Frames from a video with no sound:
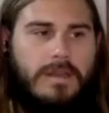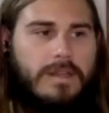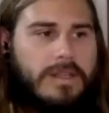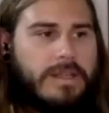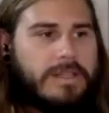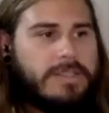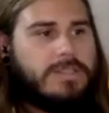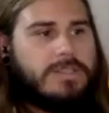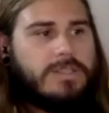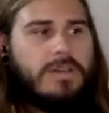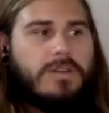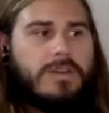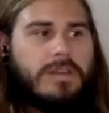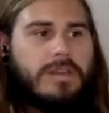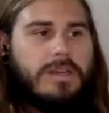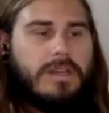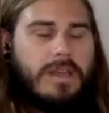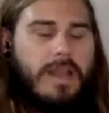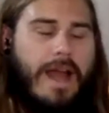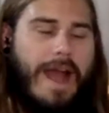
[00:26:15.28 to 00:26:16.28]
that's so
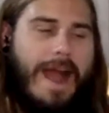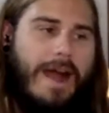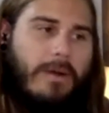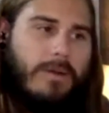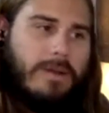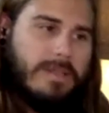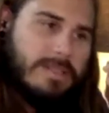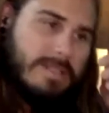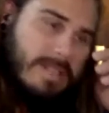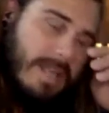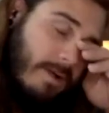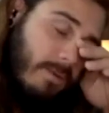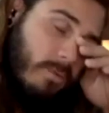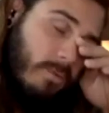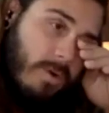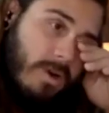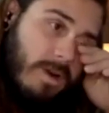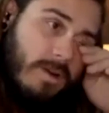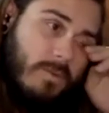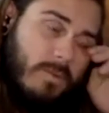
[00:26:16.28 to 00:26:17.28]
good. How does that
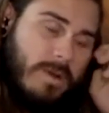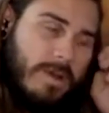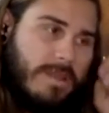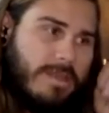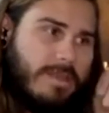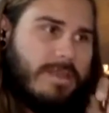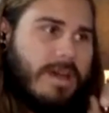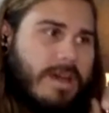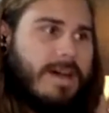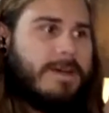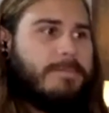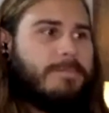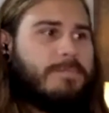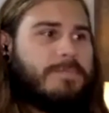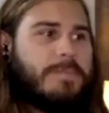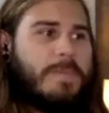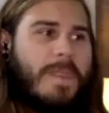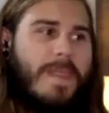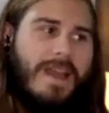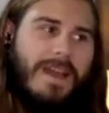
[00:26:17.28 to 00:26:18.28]
work with um,
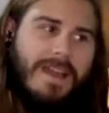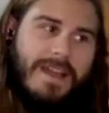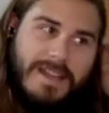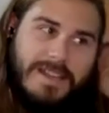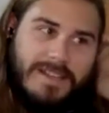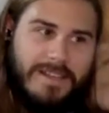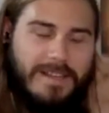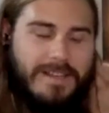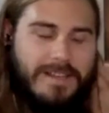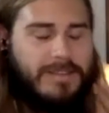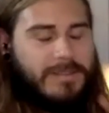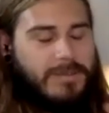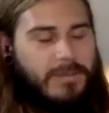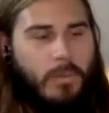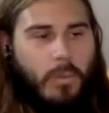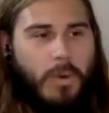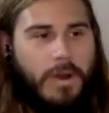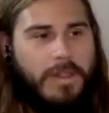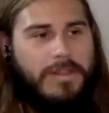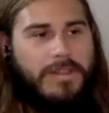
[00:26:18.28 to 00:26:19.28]

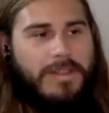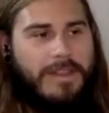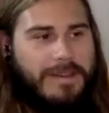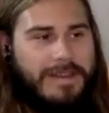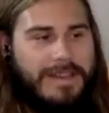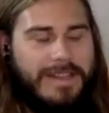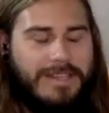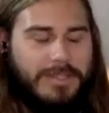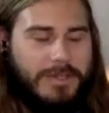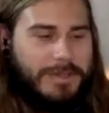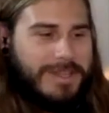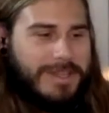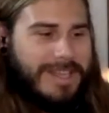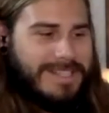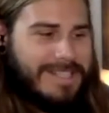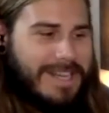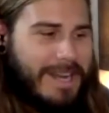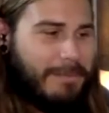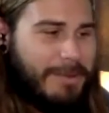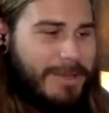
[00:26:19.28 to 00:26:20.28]
one of the initial things
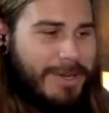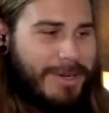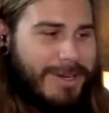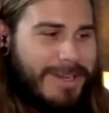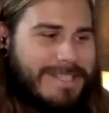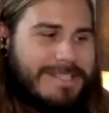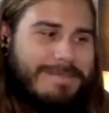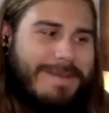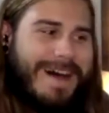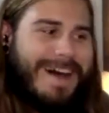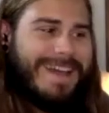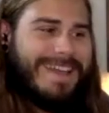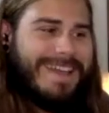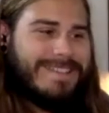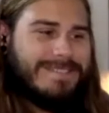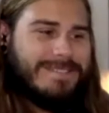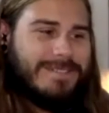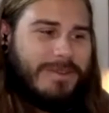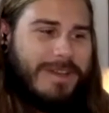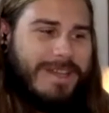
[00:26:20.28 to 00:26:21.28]
that I'm curious about
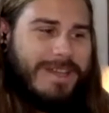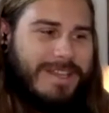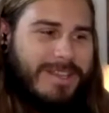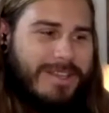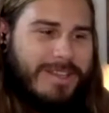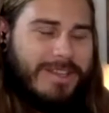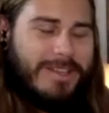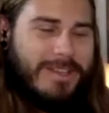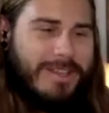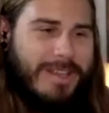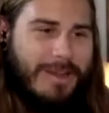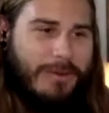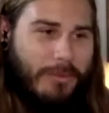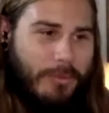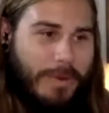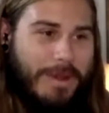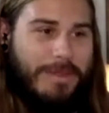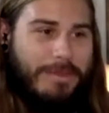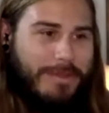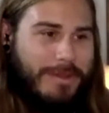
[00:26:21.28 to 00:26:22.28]
is
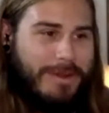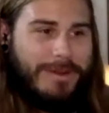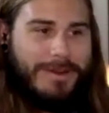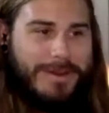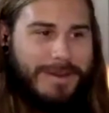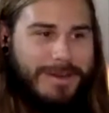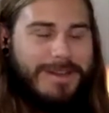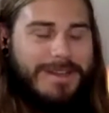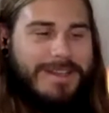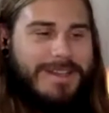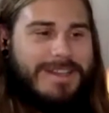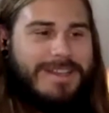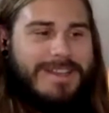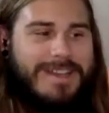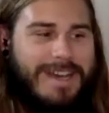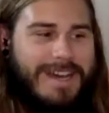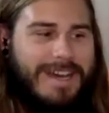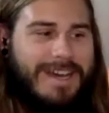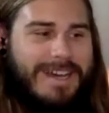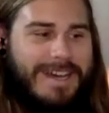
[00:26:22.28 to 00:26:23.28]
with your
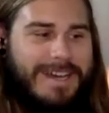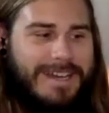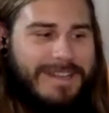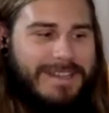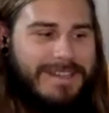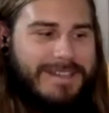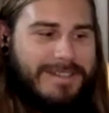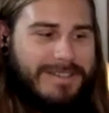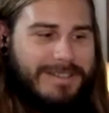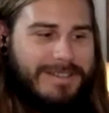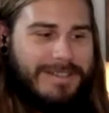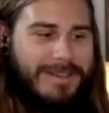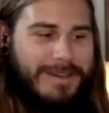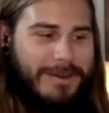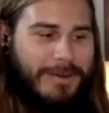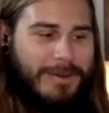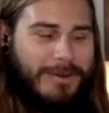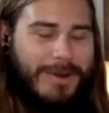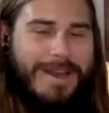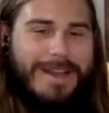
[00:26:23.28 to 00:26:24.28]
uh, you
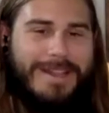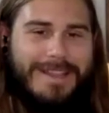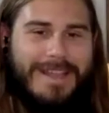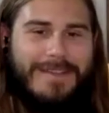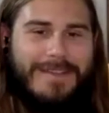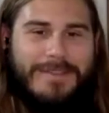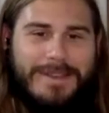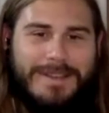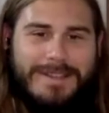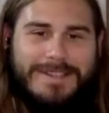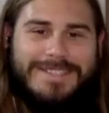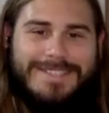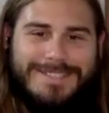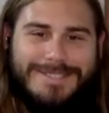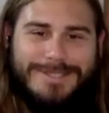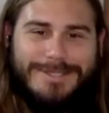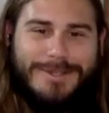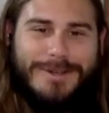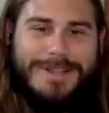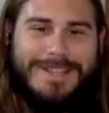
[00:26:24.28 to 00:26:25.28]
know, grade eleven
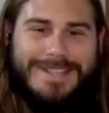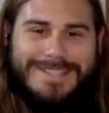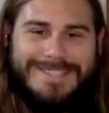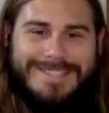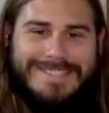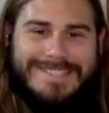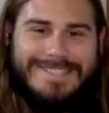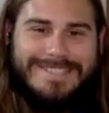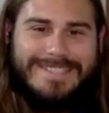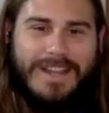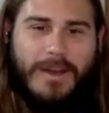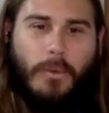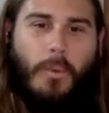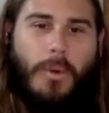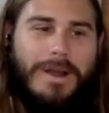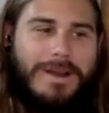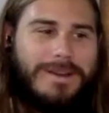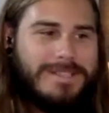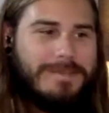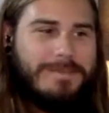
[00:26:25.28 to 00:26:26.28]
students and stuff,
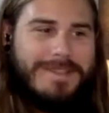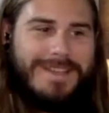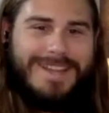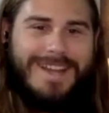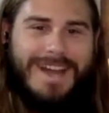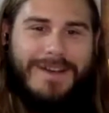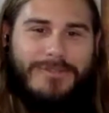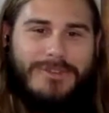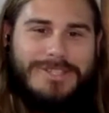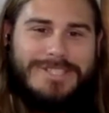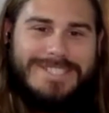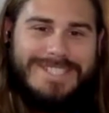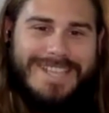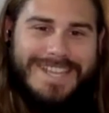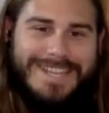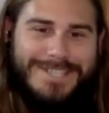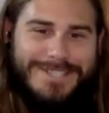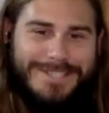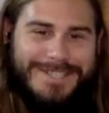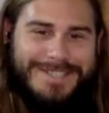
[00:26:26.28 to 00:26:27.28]
what are some of the
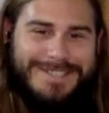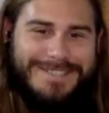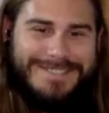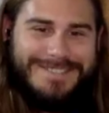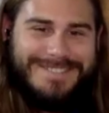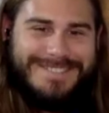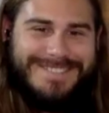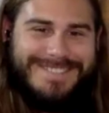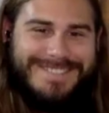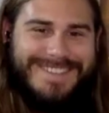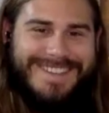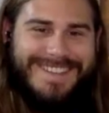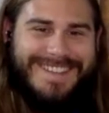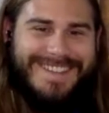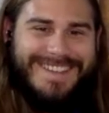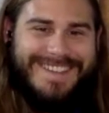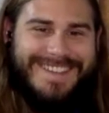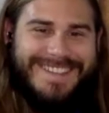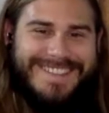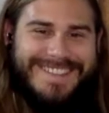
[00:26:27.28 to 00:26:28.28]
conversations
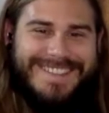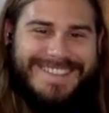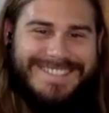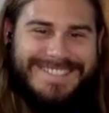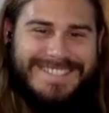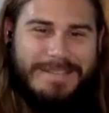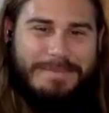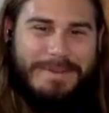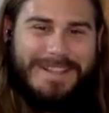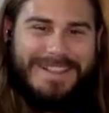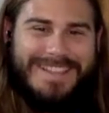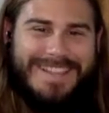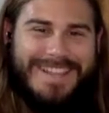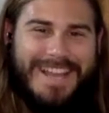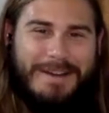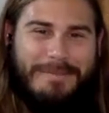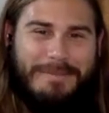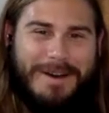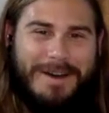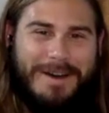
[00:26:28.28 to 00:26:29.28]
that typically
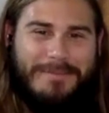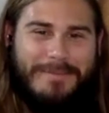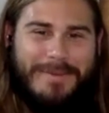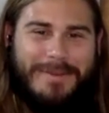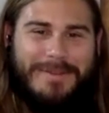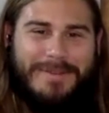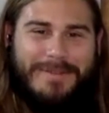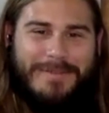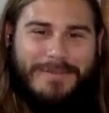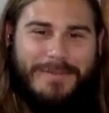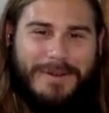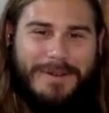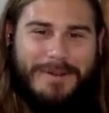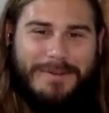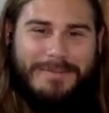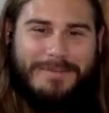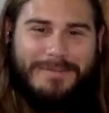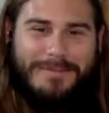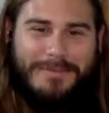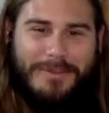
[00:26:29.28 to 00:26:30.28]
come up
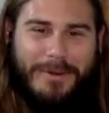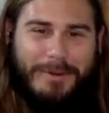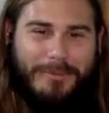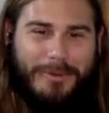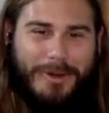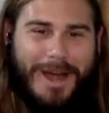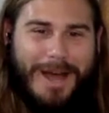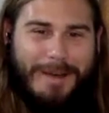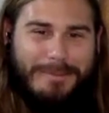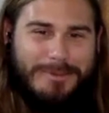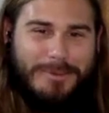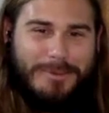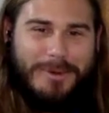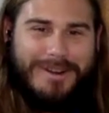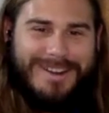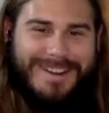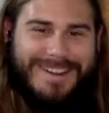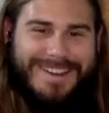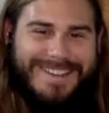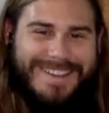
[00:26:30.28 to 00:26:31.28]
from, from Rob's
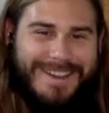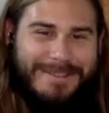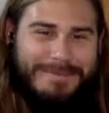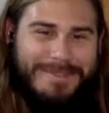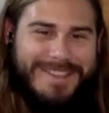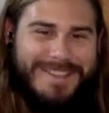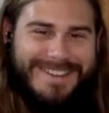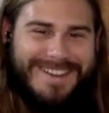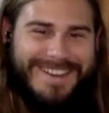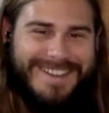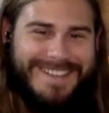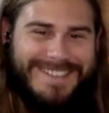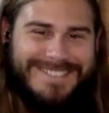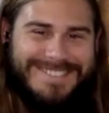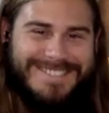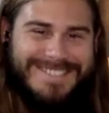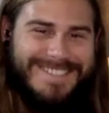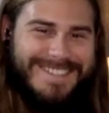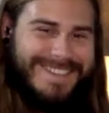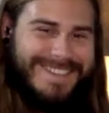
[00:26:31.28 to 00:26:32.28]
work? I'm curious.